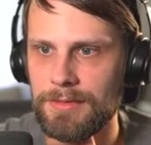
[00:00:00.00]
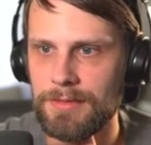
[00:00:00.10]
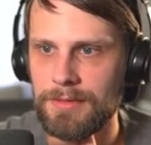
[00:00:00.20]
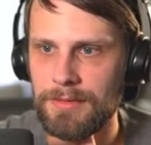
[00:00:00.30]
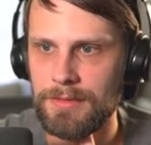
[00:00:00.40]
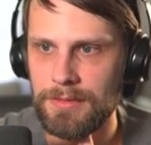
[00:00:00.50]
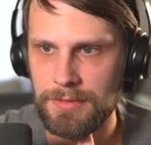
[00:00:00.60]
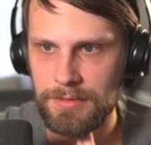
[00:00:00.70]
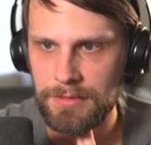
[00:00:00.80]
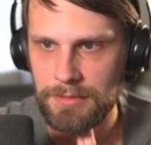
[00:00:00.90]

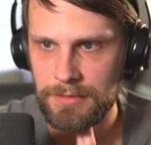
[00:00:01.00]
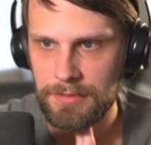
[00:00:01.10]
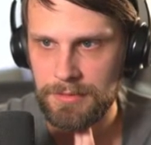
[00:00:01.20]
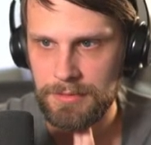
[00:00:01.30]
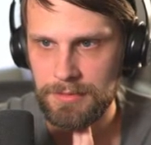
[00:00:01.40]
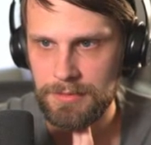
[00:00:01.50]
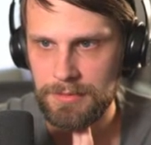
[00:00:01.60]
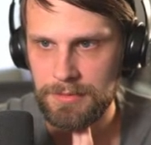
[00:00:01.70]
(no one is talking)